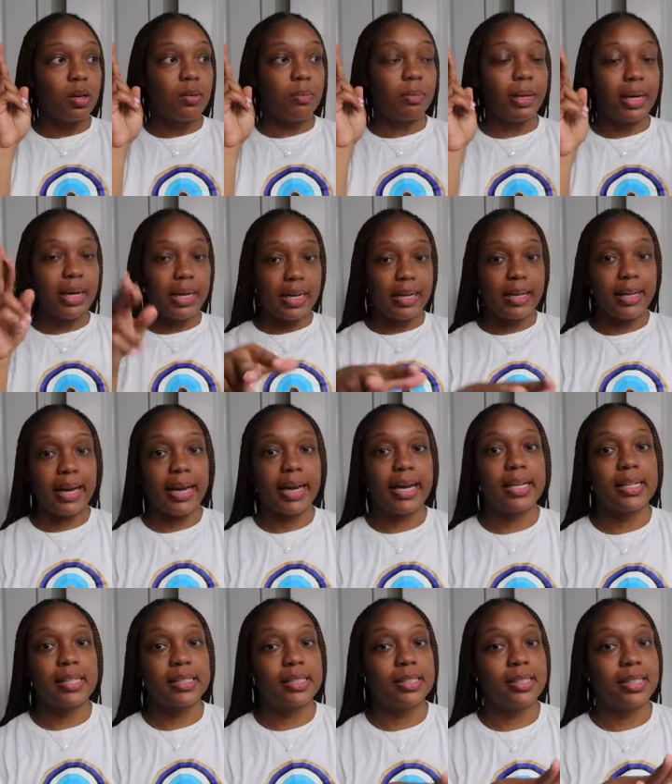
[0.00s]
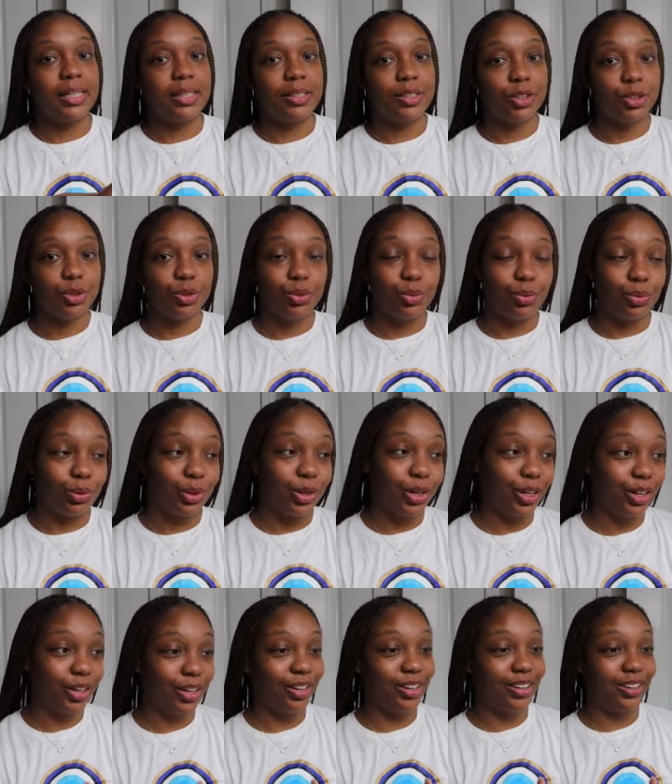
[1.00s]
planning that, stay tuned
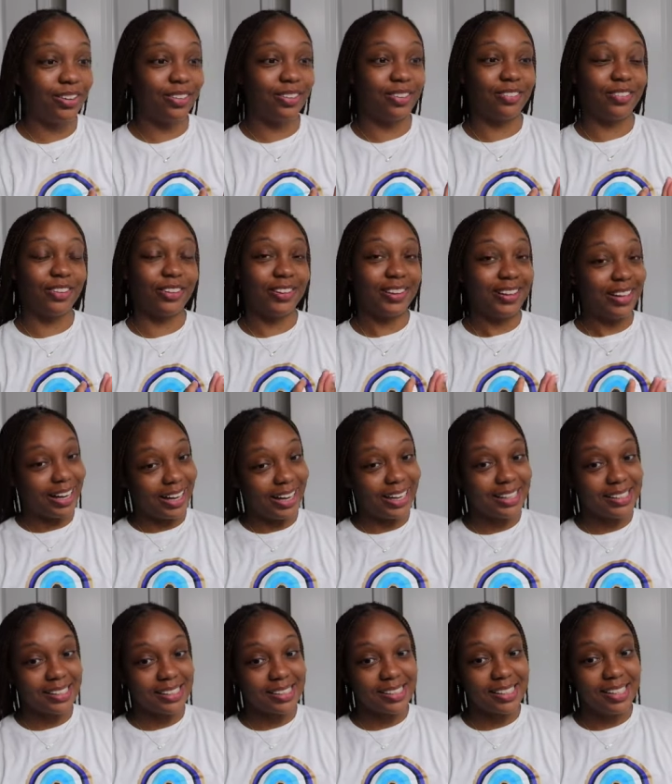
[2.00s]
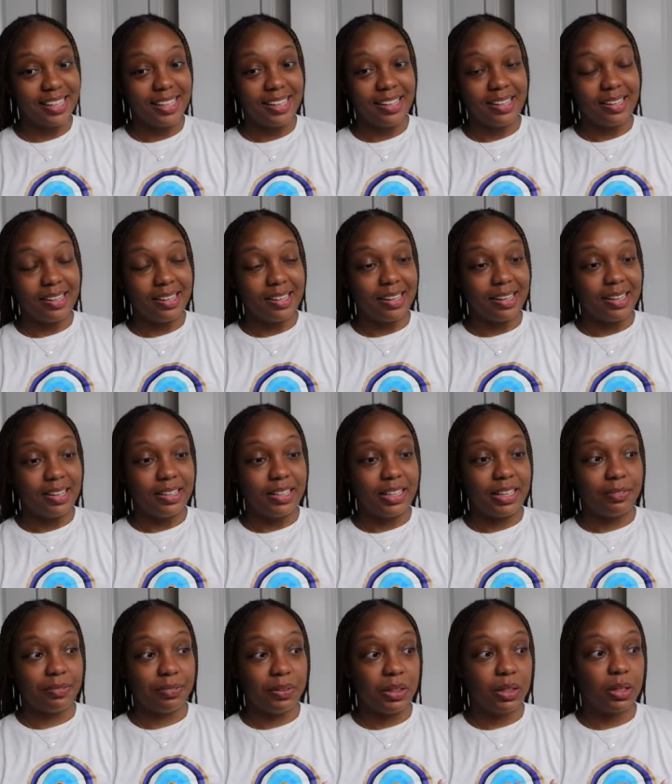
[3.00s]
for that.
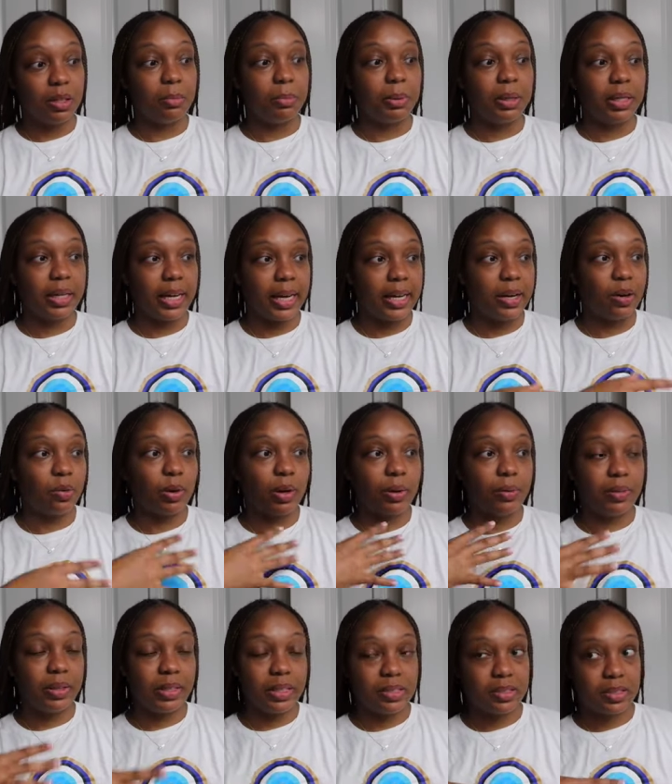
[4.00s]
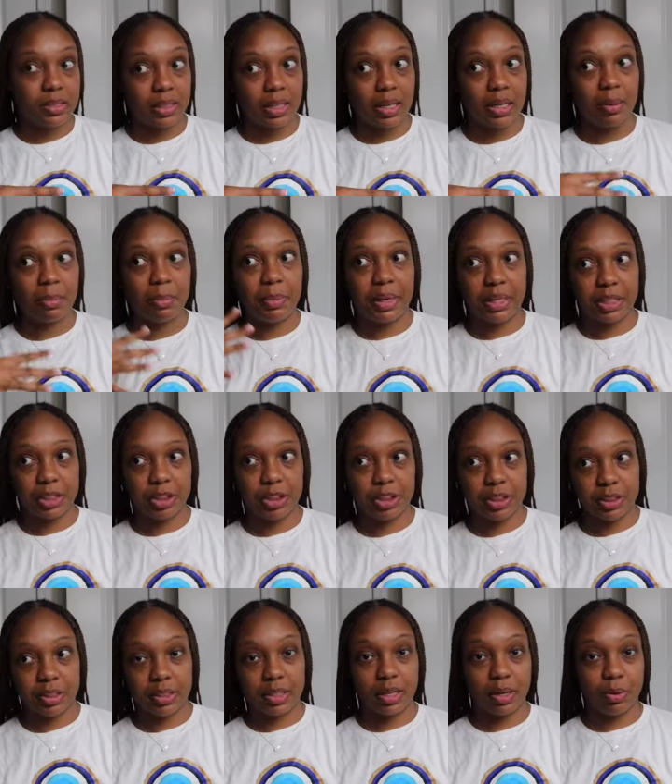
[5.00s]
Definitely gonna be like around this time next
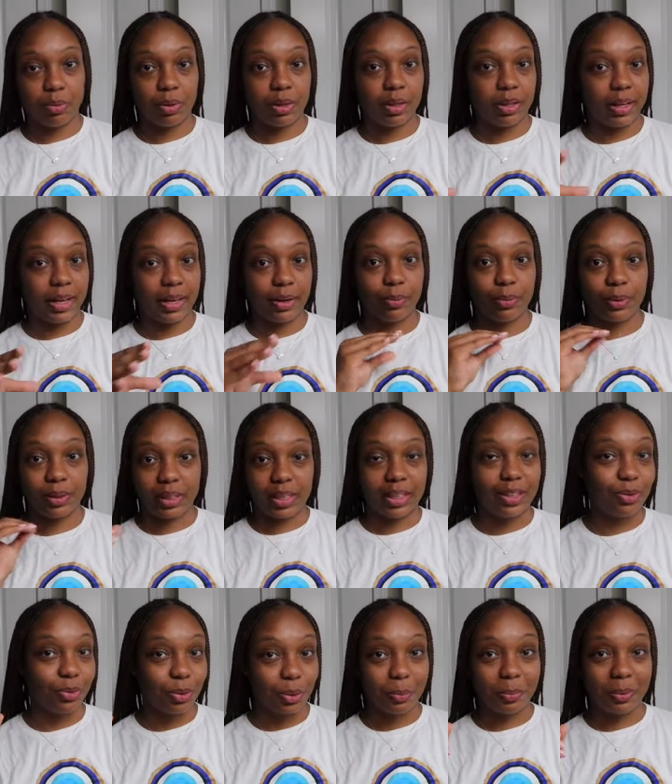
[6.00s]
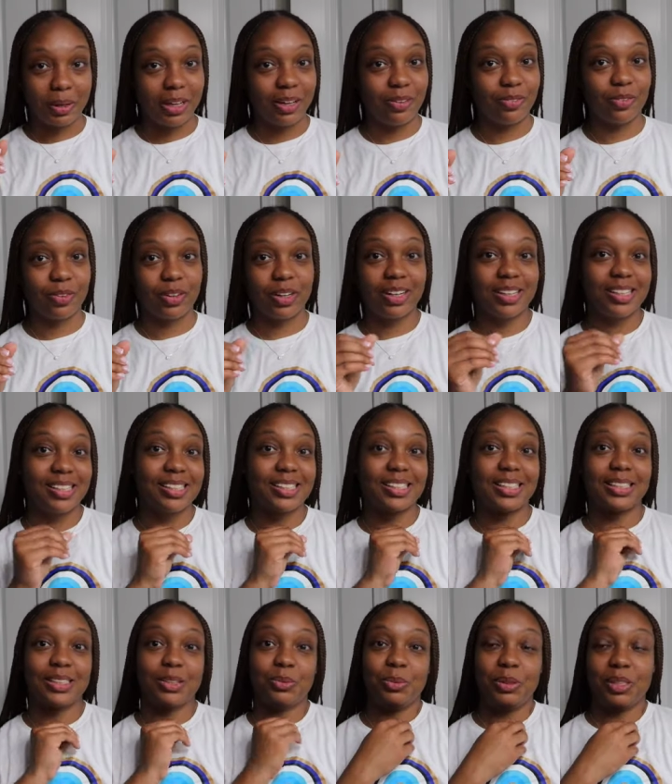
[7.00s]
year. I wanna like really do a big for us
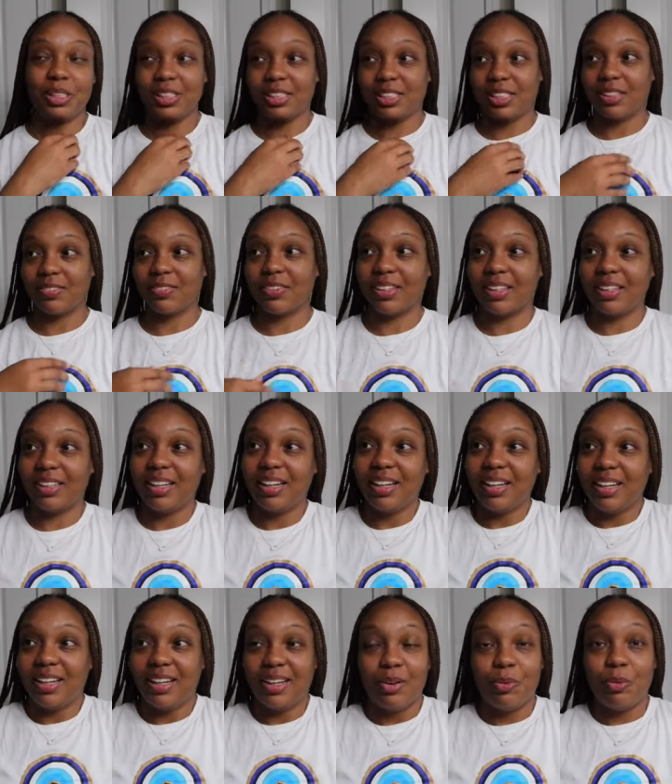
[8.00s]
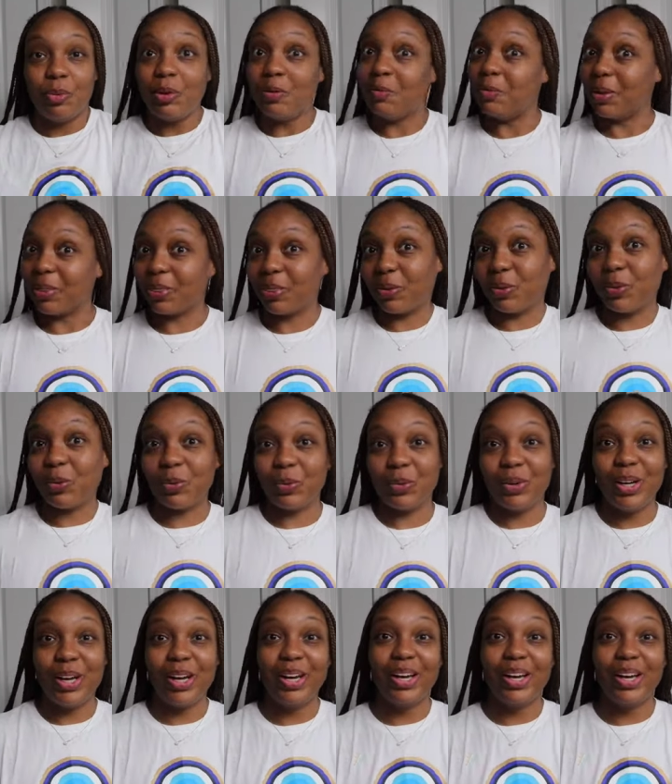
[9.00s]
because we deserve it. We've been through